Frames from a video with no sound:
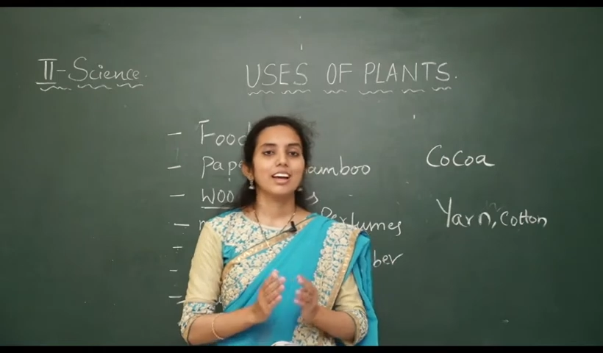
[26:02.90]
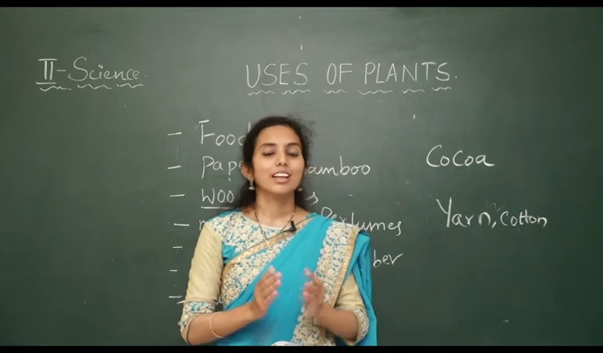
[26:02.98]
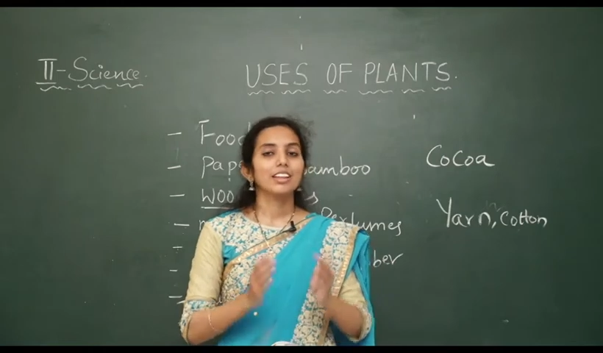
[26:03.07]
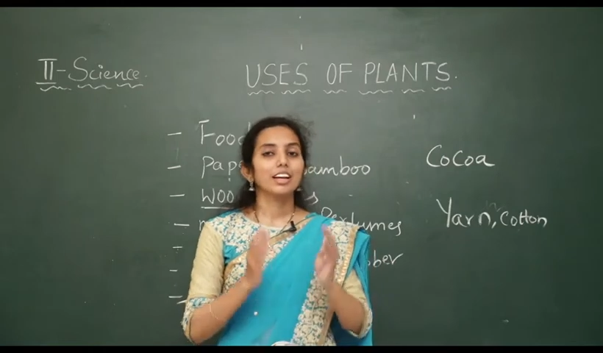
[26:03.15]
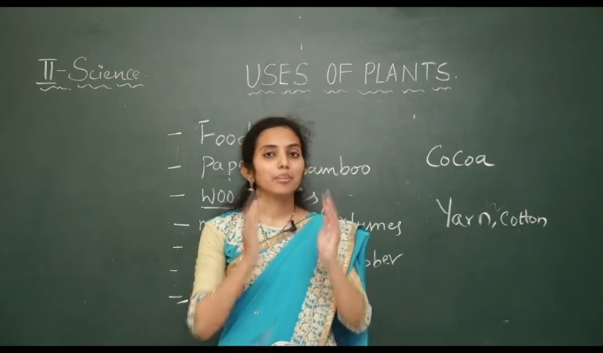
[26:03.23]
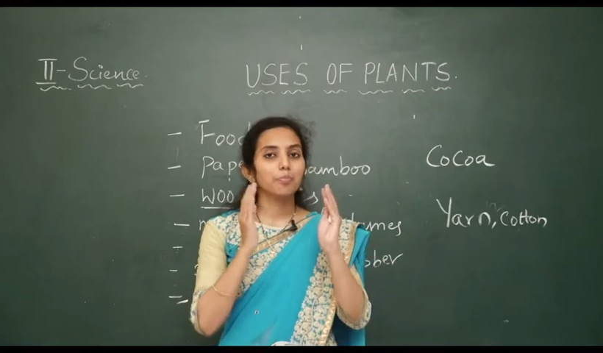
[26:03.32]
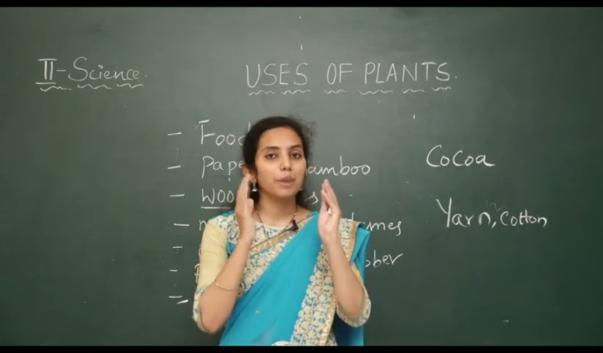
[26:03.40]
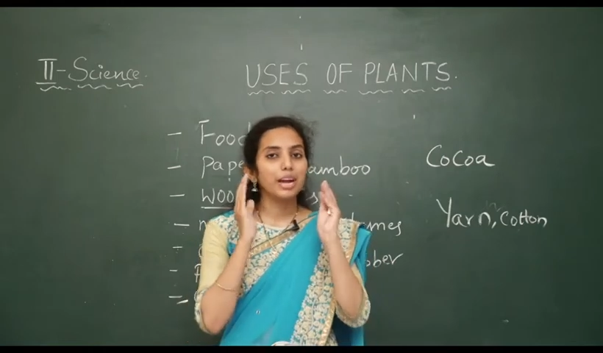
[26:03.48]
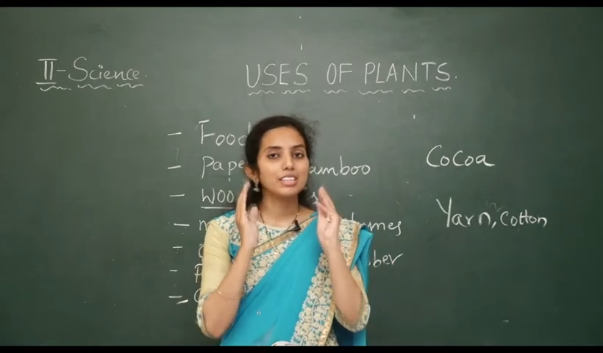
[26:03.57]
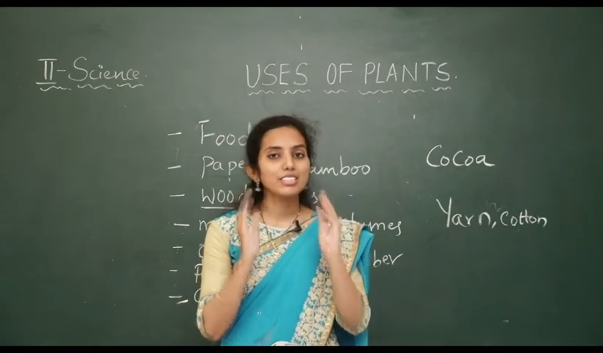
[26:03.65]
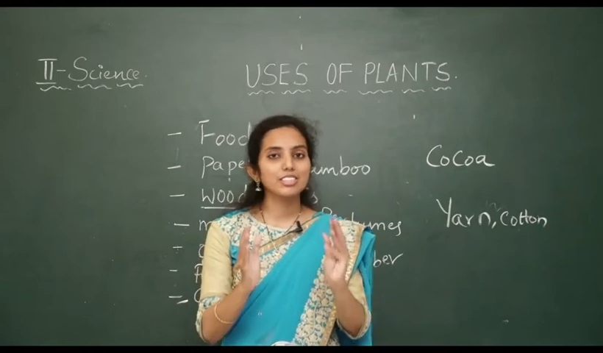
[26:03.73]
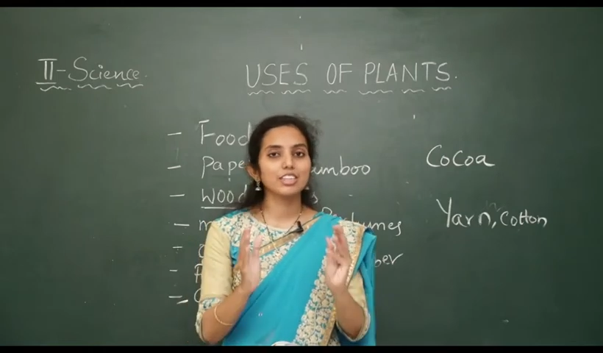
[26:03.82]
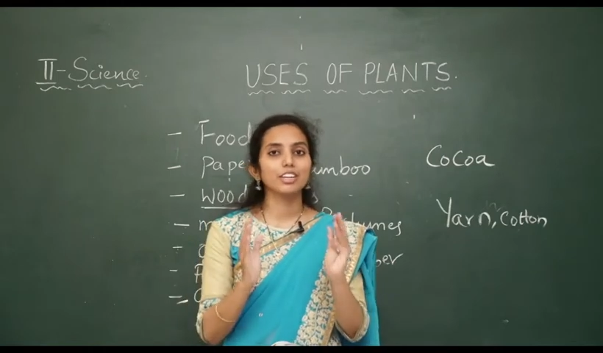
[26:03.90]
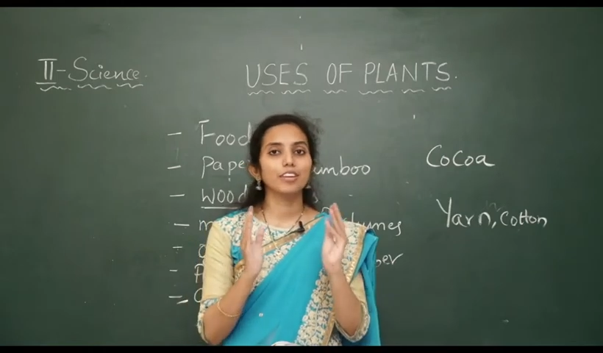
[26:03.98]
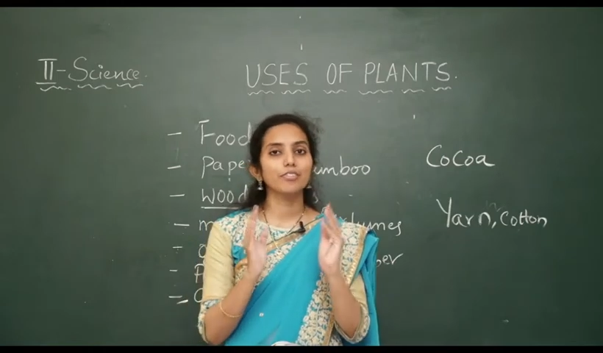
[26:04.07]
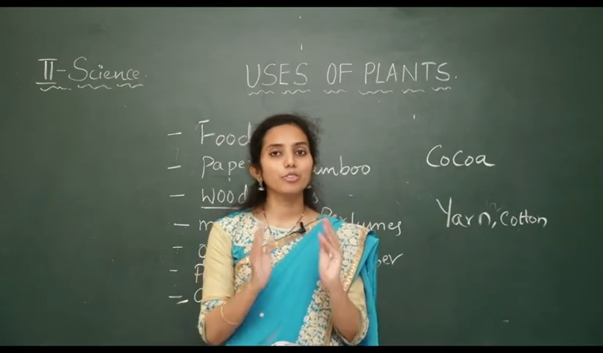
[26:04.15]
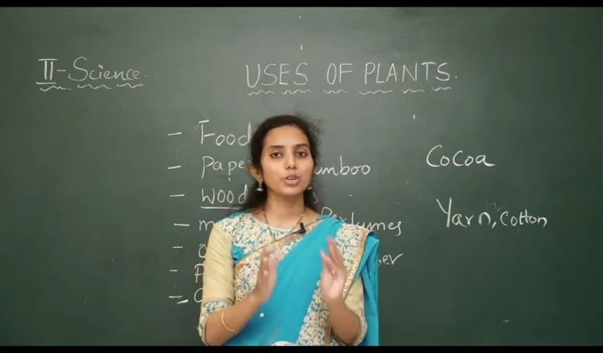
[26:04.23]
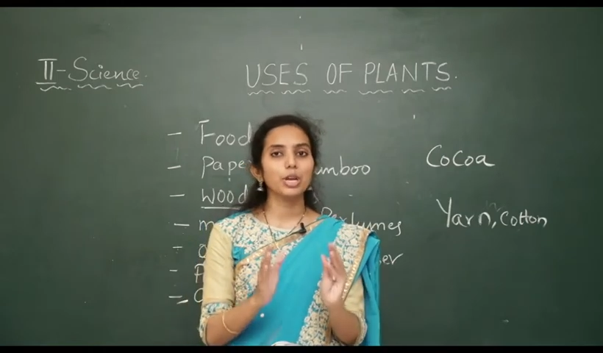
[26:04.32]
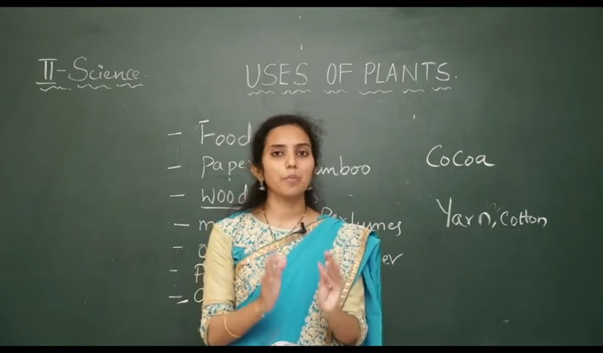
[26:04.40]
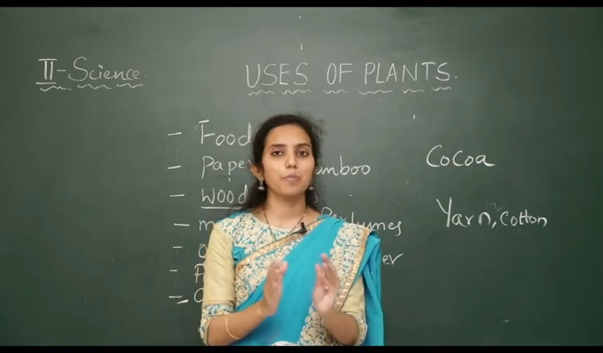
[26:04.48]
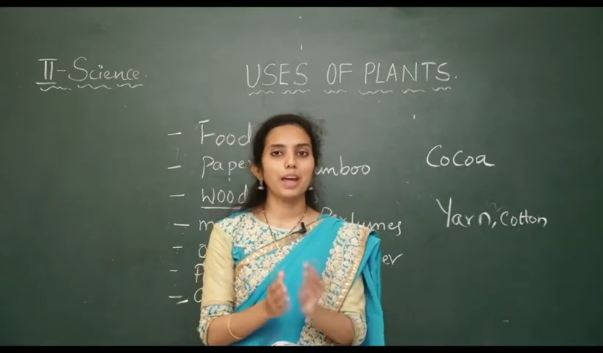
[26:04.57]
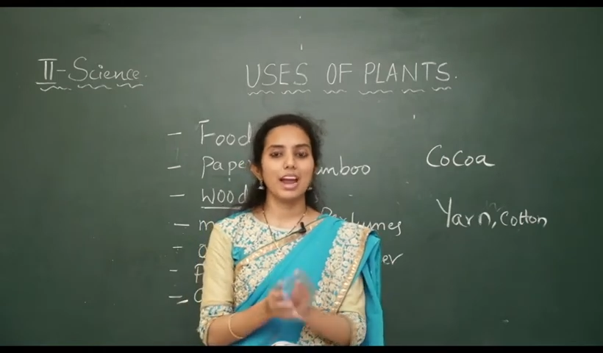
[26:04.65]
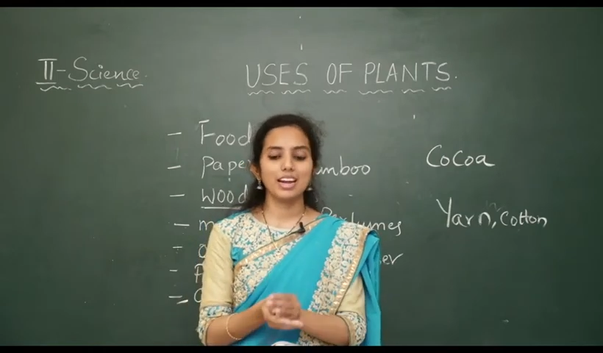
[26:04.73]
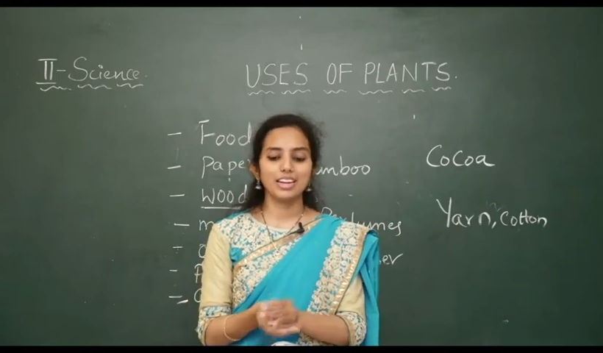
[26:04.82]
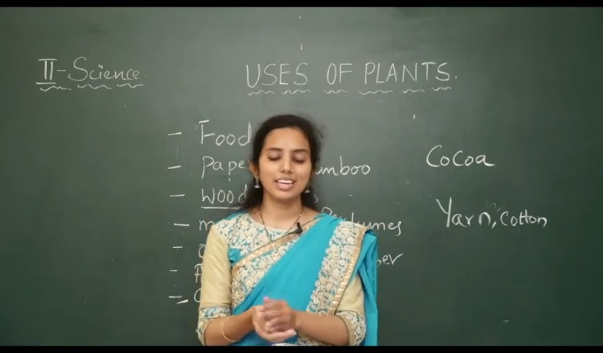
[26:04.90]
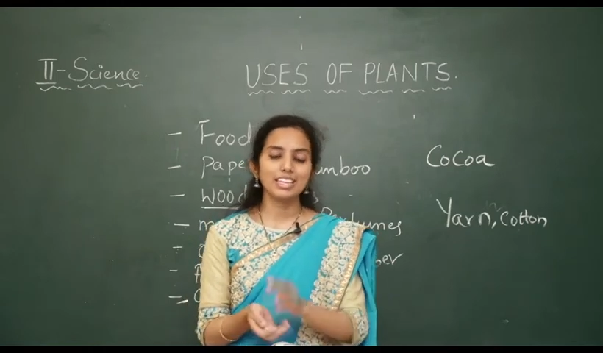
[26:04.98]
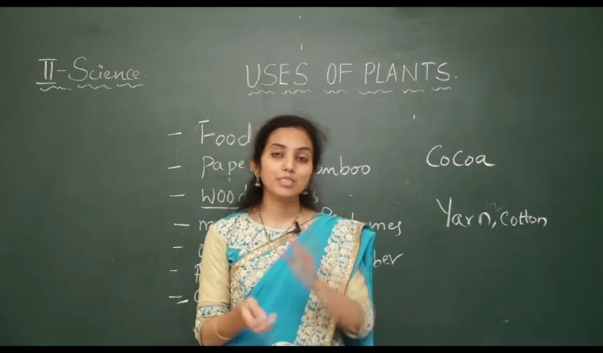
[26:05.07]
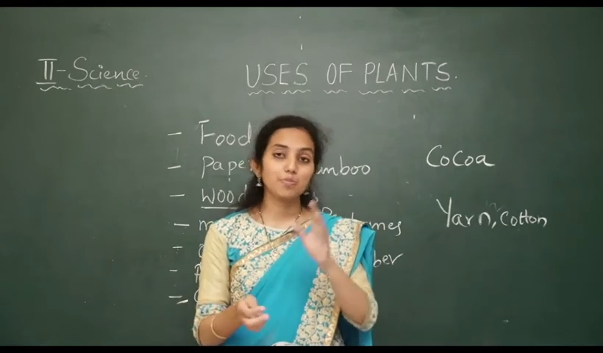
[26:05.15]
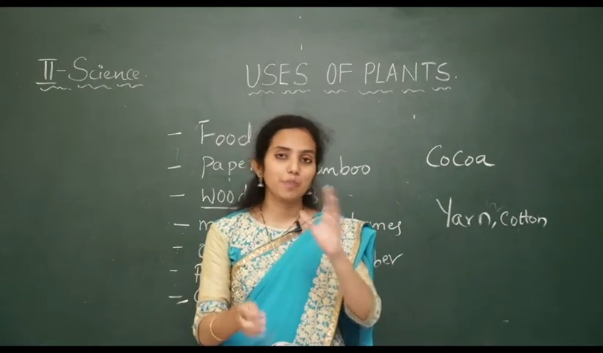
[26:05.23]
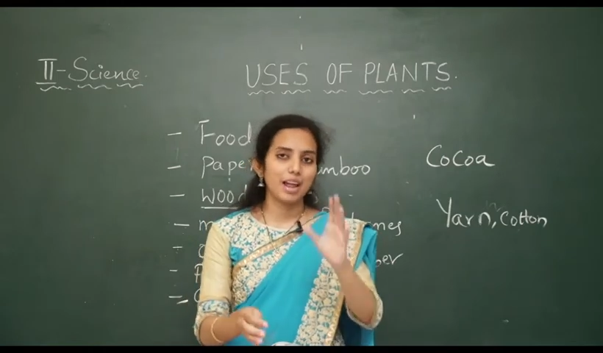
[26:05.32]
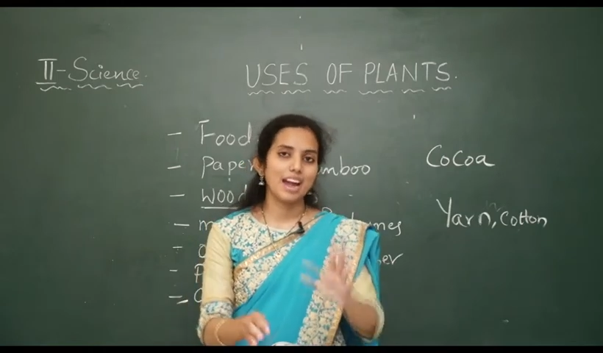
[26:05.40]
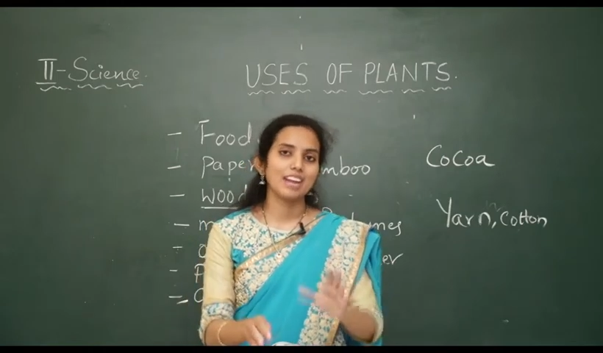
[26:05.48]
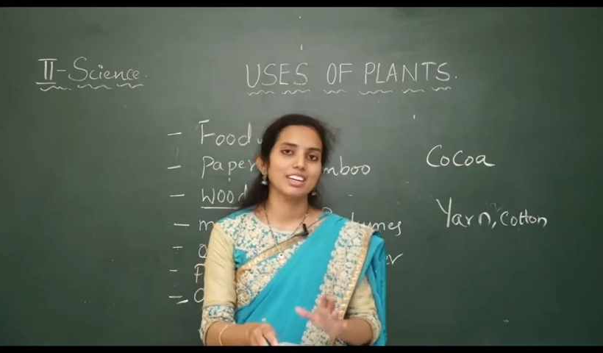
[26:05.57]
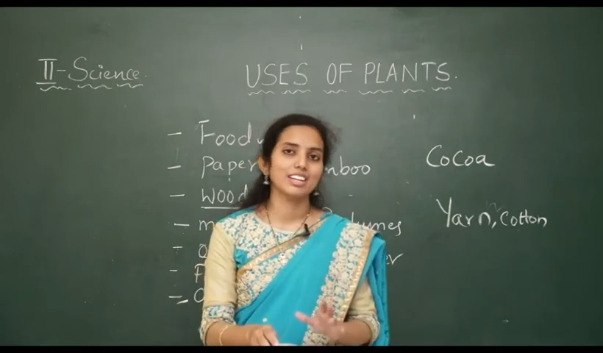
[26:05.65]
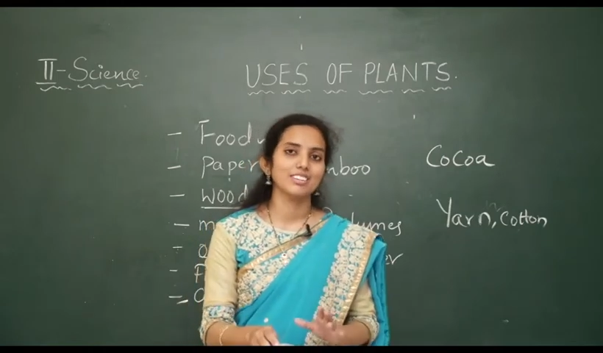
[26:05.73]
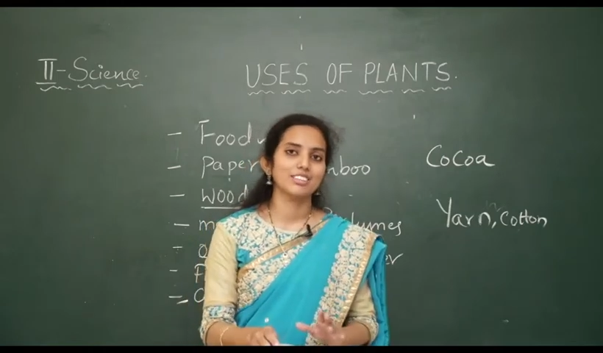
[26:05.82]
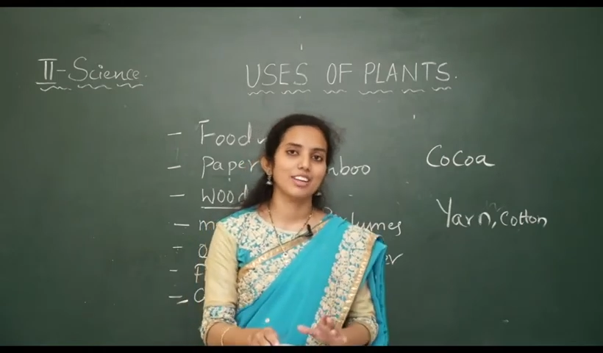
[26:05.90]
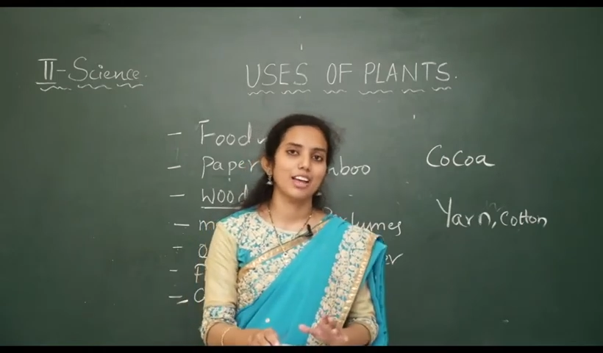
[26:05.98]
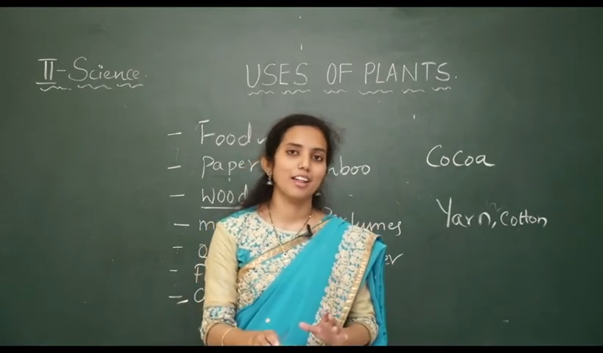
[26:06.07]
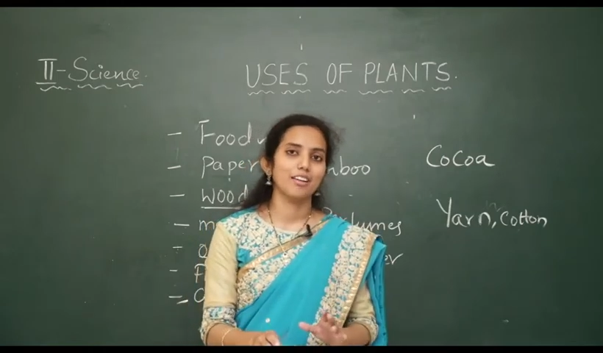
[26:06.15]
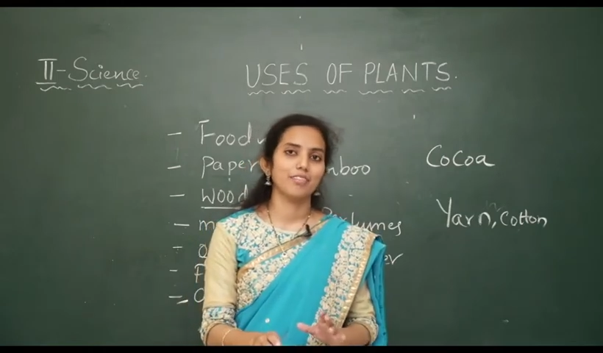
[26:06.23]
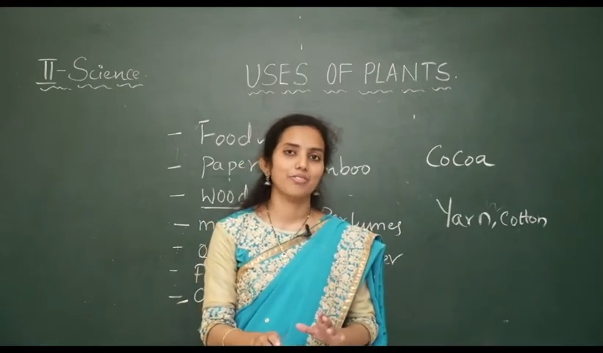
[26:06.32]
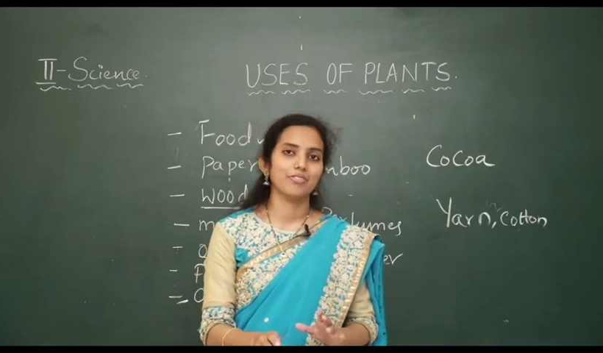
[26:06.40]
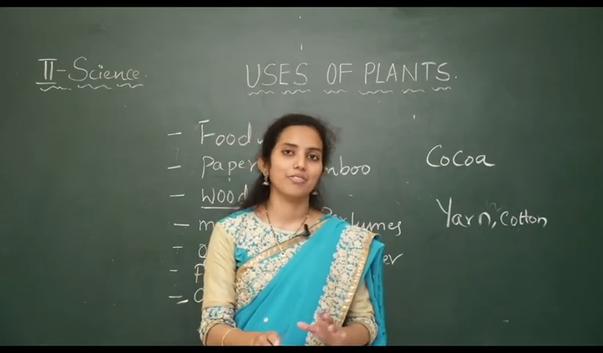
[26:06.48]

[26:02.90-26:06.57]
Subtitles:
The best gift to a plant is plant itself.